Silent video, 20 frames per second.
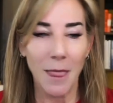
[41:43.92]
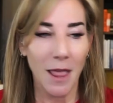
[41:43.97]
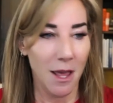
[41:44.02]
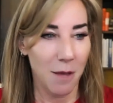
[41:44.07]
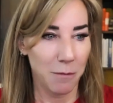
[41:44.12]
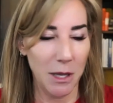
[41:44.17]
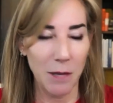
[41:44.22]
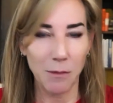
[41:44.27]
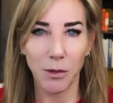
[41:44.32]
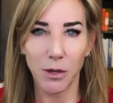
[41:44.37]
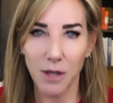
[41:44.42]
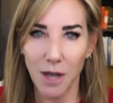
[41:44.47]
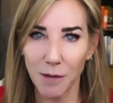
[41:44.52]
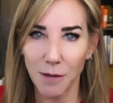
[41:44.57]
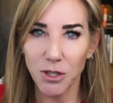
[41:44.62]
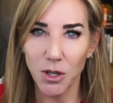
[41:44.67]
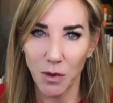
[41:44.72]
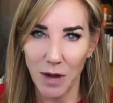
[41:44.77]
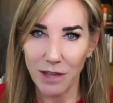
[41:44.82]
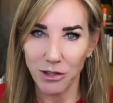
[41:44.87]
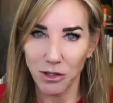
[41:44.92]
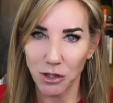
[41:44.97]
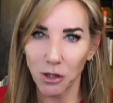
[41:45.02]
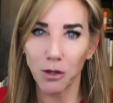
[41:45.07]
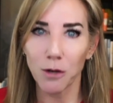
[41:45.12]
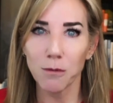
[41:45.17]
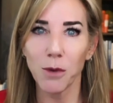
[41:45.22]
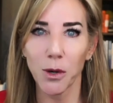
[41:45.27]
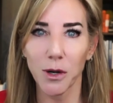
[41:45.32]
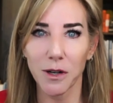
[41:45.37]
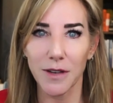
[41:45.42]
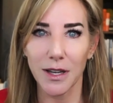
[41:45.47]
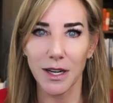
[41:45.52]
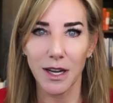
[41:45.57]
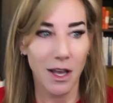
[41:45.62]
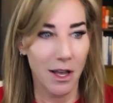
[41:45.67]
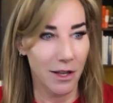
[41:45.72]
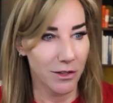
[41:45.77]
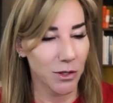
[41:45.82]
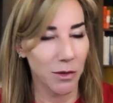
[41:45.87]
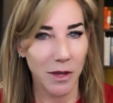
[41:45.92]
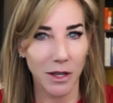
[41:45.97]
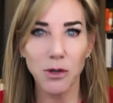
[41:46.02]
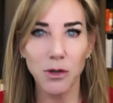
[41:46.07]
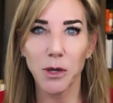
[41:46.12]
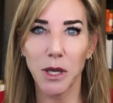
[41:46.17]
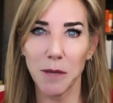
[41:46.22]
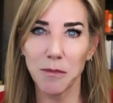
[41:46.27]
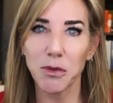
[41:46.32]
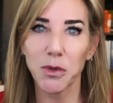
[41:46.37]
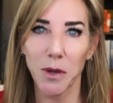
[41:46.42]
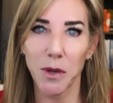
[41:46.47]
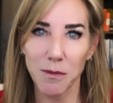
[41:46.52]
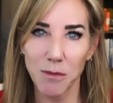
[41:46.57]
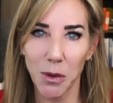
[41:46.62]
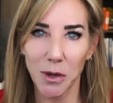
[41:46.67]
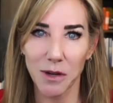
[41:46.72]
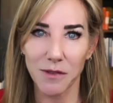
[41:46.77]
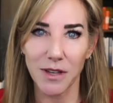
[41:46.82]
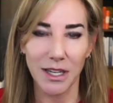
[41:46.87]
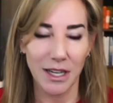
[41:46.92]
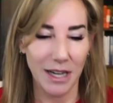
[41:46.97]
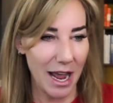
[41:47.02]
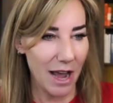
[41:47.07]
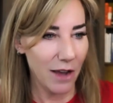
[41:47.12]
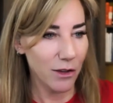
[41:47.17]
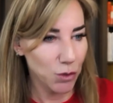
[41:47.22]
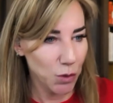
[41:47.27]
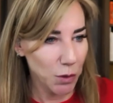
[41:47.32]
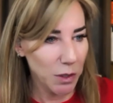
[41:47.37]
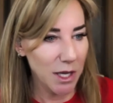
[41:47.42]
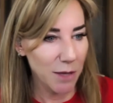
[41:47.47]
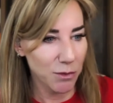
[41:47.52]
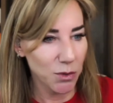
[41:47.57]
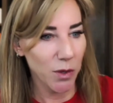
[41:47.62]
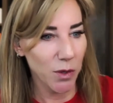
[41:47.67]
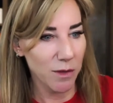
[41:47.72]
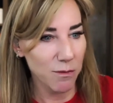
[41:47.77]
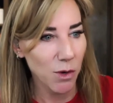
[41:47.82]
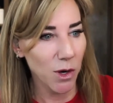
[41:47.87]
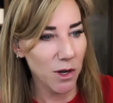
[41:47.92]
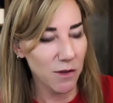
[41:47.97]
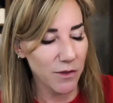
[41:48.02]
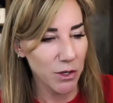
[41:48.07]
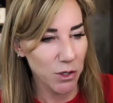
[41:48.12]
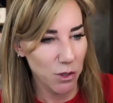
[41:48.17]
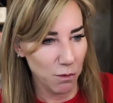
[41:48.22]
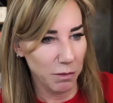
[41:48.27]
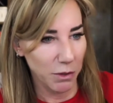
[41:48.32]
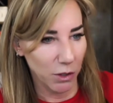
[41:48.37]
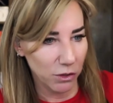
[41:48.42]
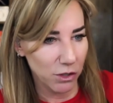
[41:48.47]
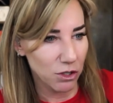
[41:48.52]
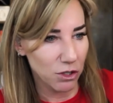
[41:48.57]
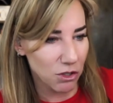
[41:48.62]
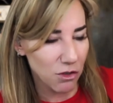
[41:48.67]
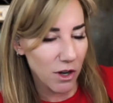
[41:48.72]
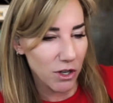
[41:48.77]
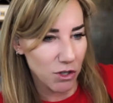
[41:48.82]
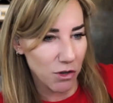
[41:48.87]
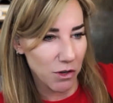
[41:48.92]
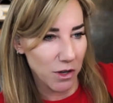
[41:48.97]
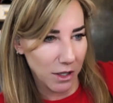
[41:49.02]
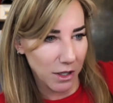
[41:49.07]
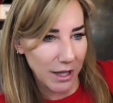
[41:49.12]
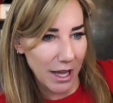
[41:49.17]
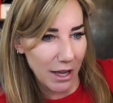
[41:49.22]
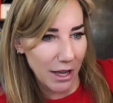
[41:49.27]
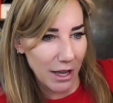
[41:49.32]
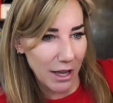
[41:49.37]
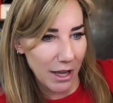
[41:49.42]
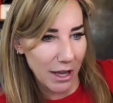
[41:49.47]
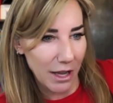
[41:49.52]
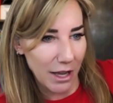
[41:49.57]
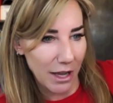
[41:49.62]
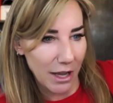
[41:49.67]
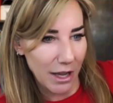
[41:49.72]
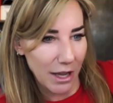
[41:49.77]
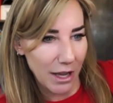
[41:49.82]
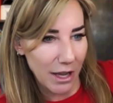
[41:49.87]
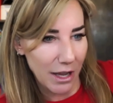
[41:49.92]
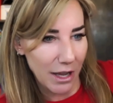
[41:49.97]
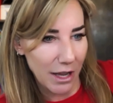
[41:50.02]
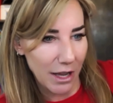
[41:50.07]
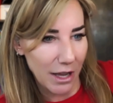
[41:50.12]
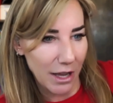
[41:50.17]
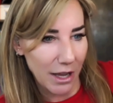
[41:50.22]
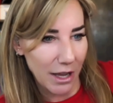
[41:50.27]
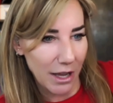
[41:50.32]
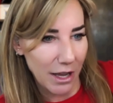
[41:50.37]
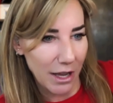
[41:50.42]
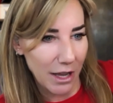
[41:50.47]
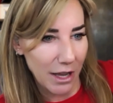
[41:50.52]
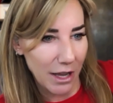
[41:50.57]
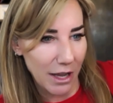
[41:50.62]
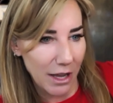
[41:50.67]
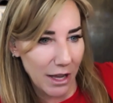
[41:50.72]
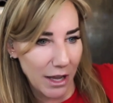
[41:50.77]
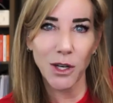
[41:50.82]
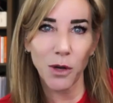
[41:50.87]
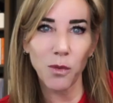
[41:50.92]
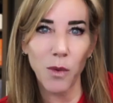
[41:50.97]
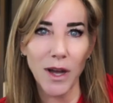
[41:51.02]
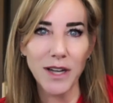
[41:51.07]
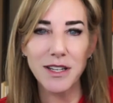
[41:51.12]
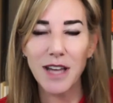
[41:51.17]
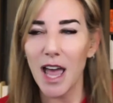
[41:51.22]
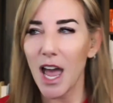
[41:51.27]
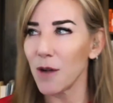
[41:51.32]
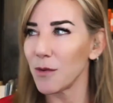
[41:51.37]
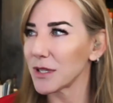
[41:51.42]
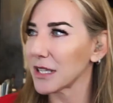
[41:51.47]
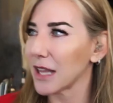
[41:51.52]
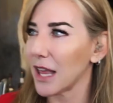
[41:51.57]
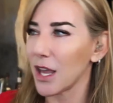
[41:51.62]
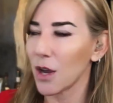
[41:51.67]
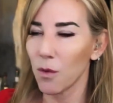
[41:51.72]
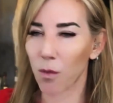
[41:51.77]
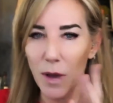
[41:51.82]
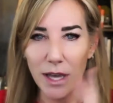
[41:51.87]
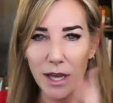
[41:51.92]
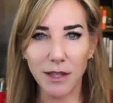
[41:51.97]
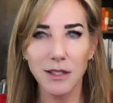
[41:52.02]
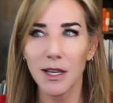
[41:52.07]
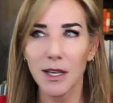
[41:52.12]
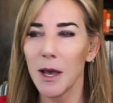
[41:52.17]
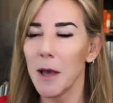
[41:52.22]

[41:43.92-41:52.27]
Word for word: people come to you and ask you to do more of it. So then you keep doing more of it. And as you keep doing more of it, you build a structure that allows you to do more and more. Until one day I was like, wait,